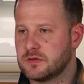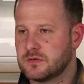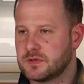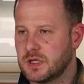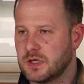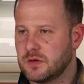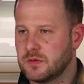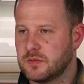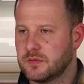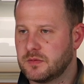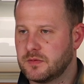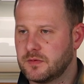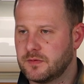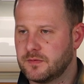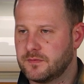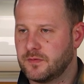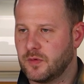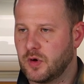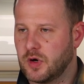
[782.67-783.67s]
So
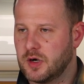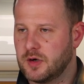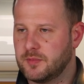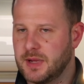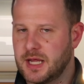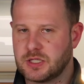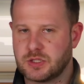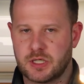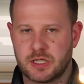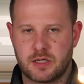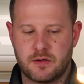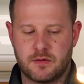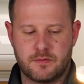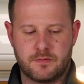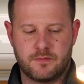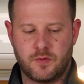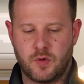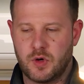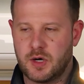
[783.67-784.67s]
4 in metric,
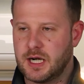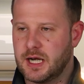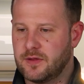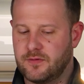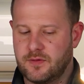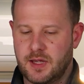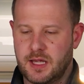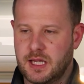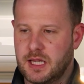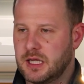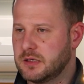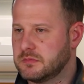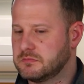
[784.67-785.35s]
4 in SAE.